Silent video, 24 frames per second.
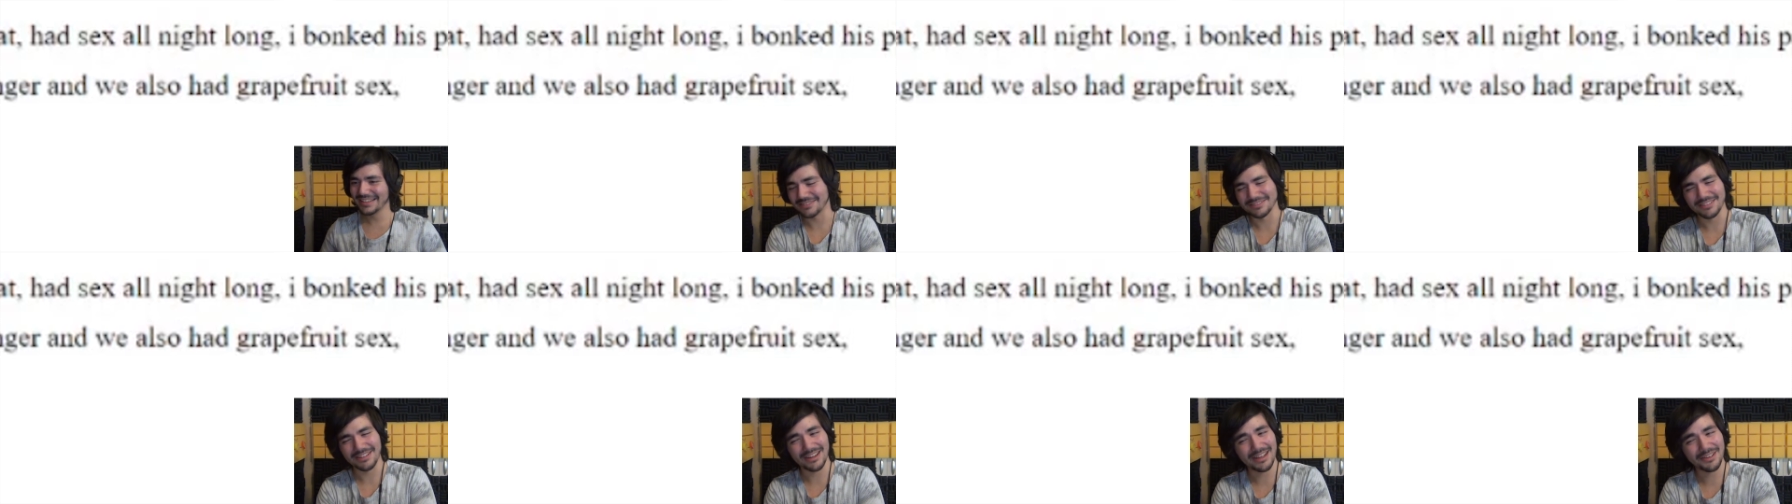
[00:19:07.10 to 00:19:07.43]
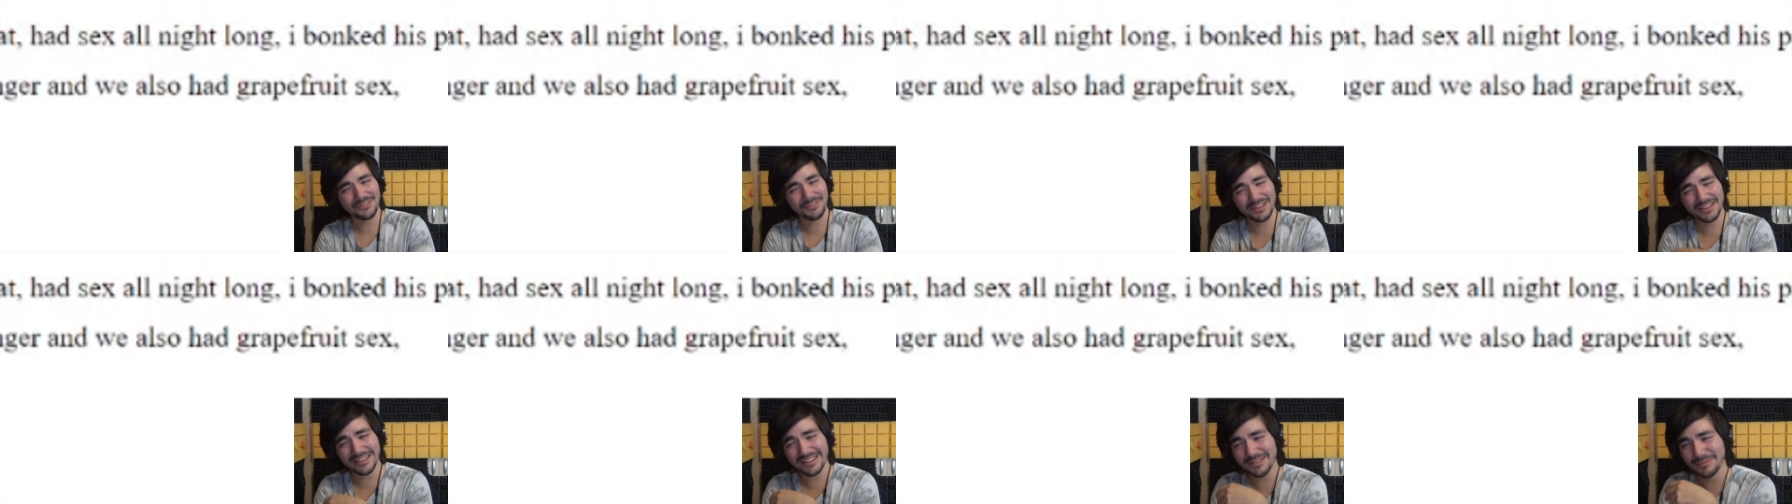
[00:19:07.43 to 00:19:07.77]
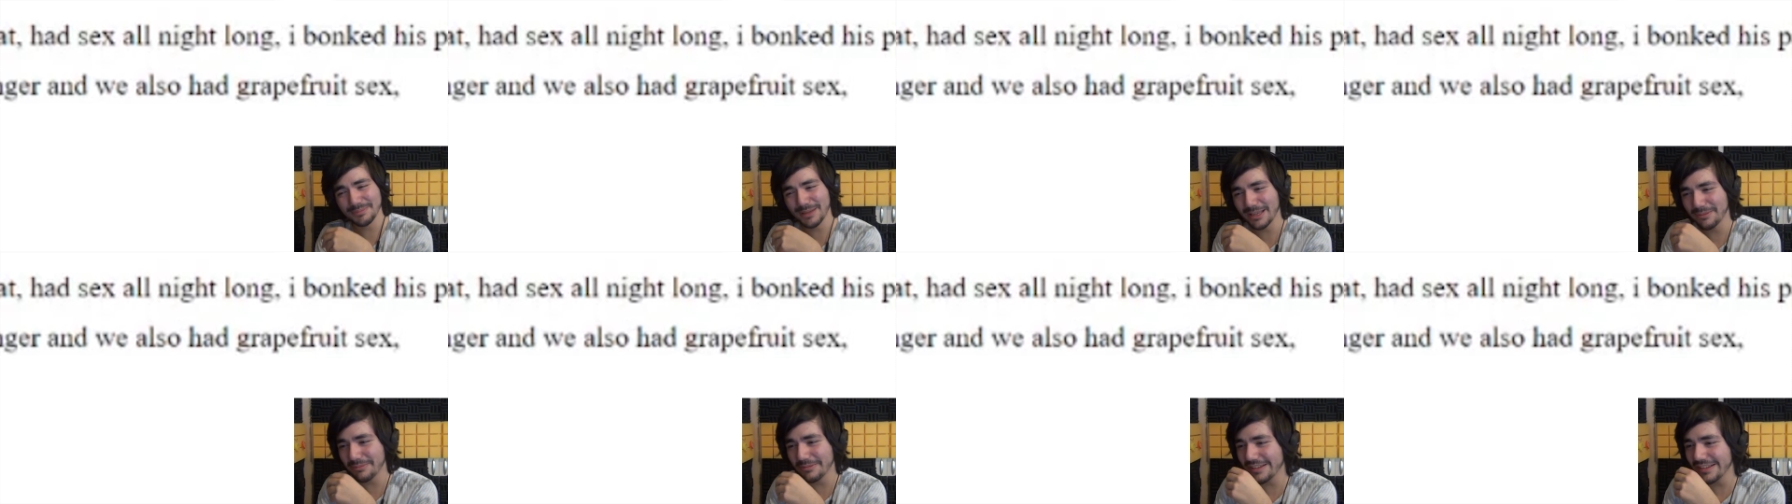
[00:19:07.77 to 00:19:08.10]
graphic,
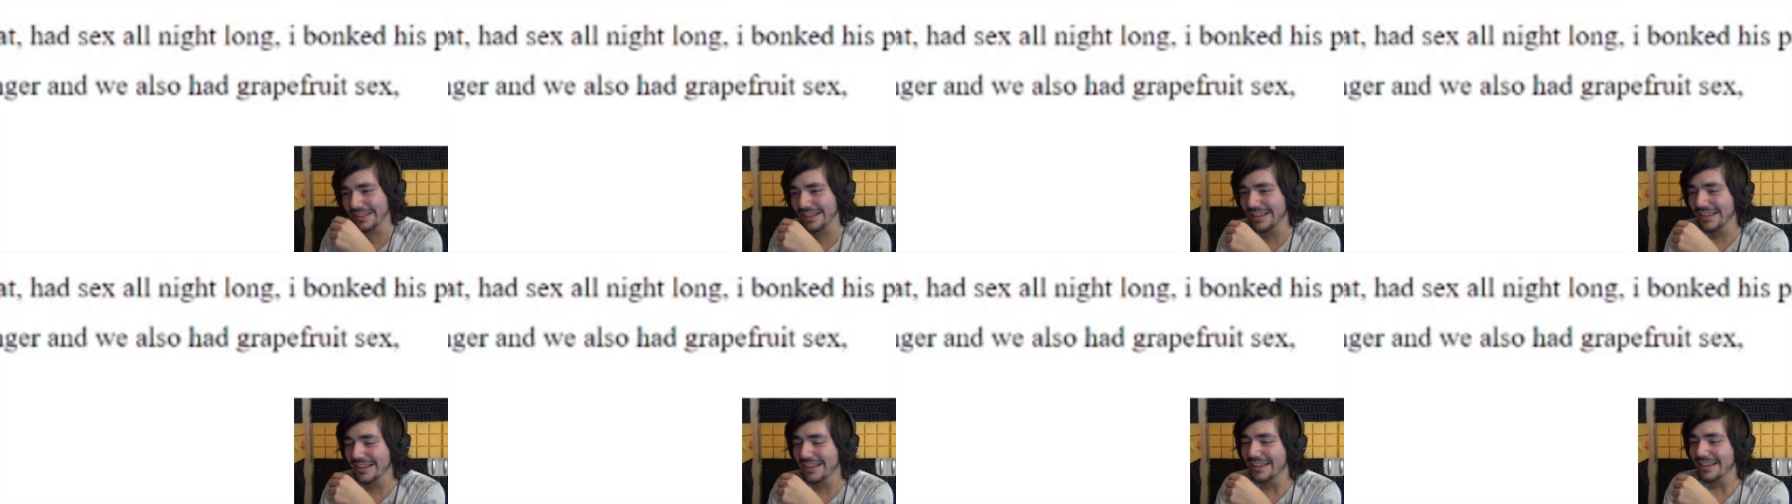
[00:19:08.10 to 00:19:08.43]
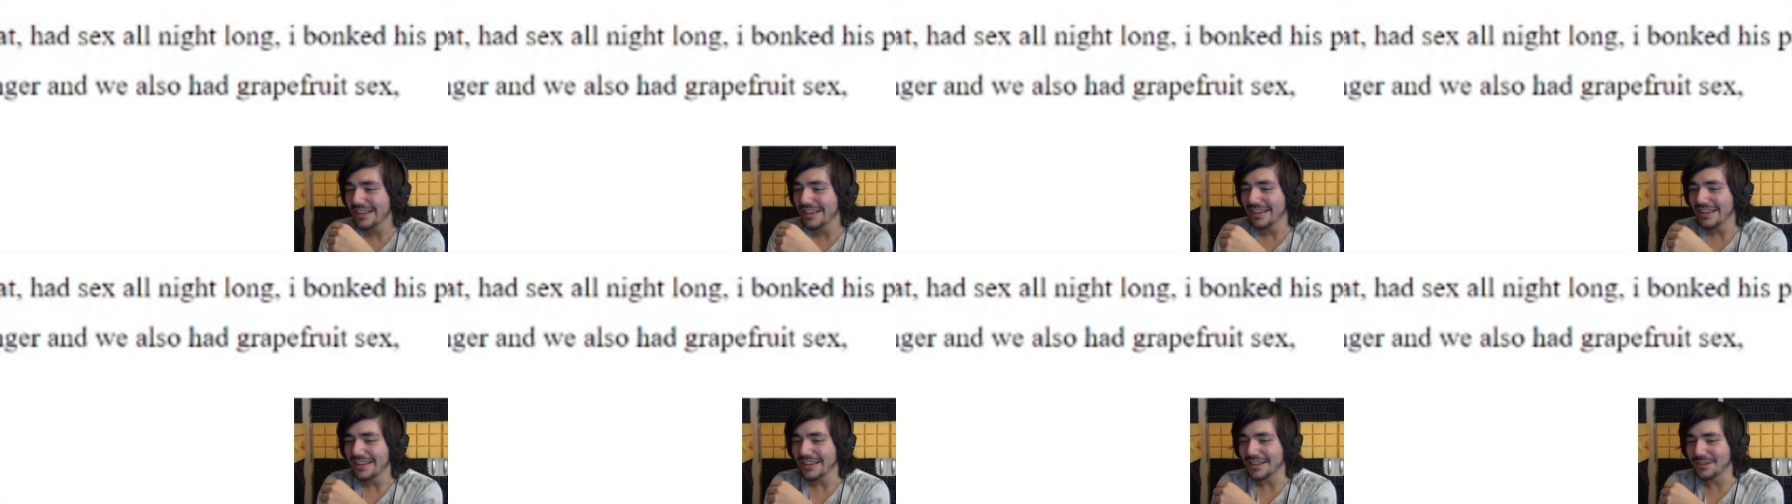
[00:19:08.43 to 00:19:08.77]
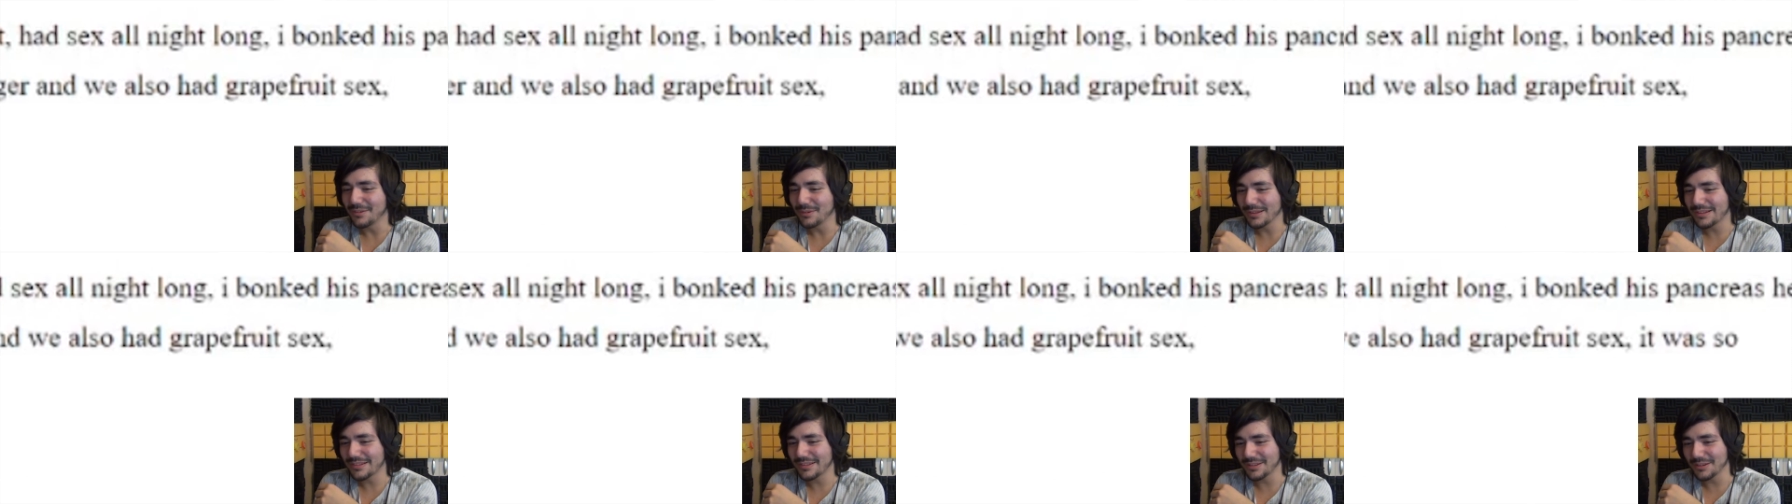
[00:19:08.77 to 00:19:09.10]
maybe. It
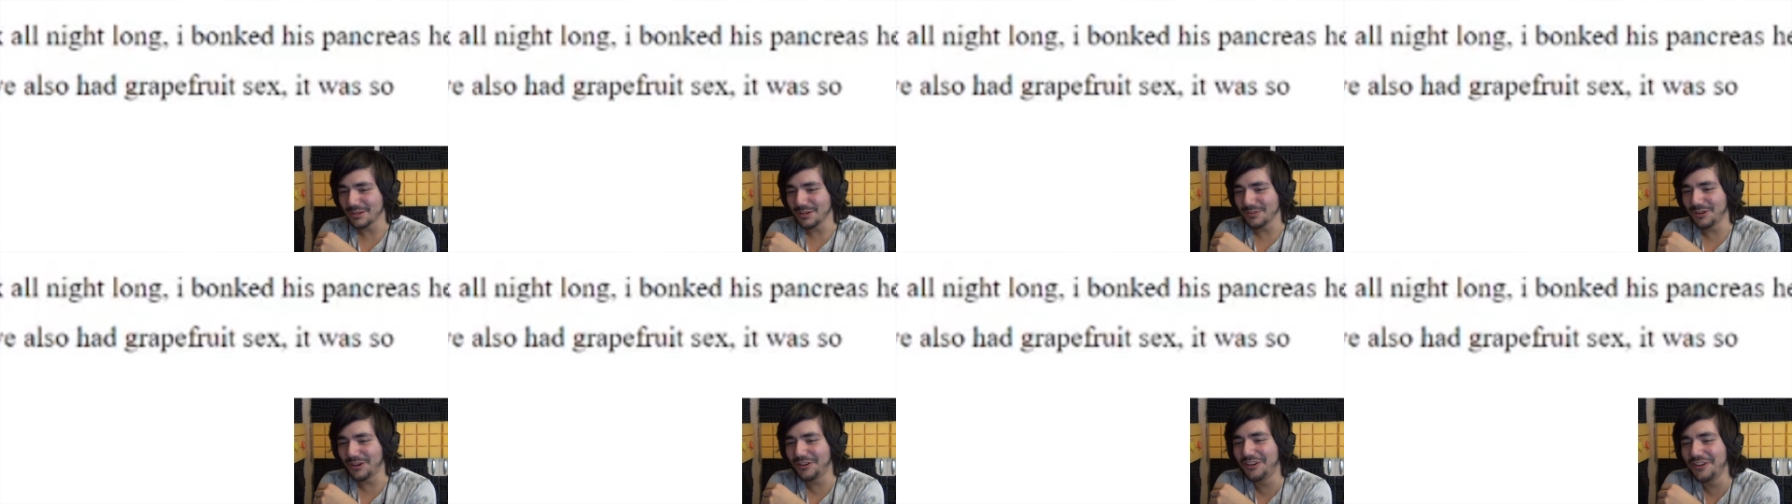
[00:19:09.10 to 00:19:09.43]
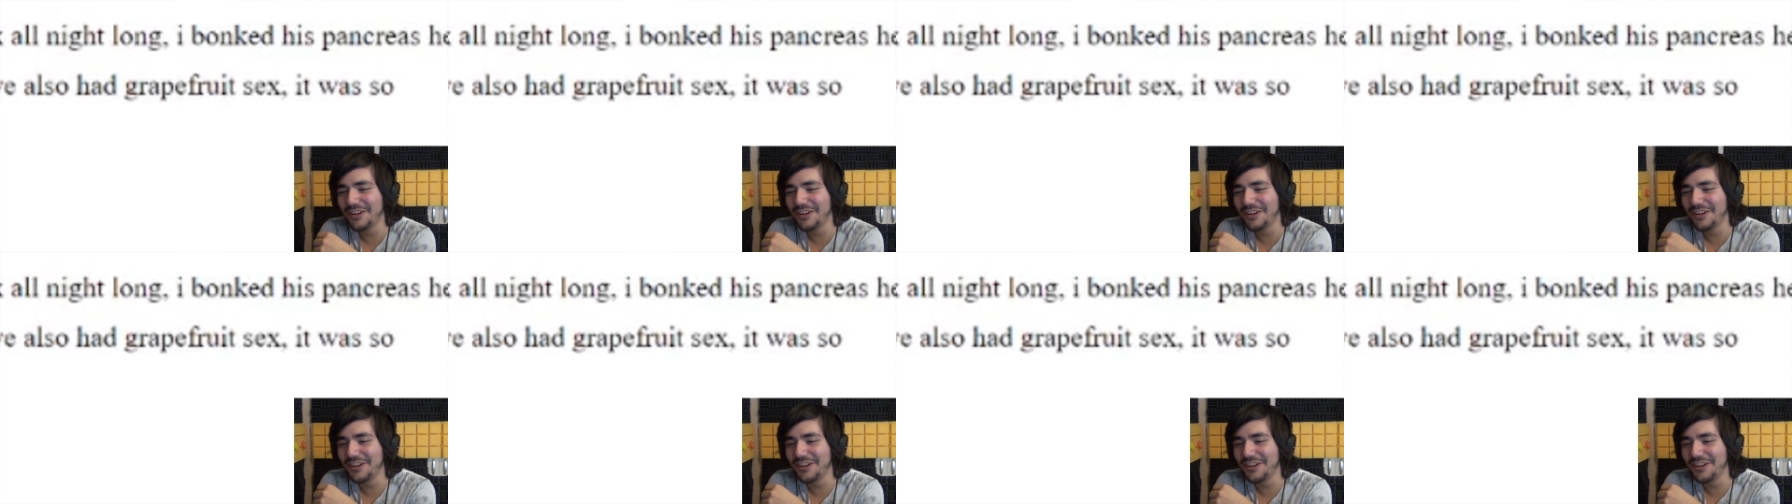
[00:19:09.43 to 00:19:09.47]
was so.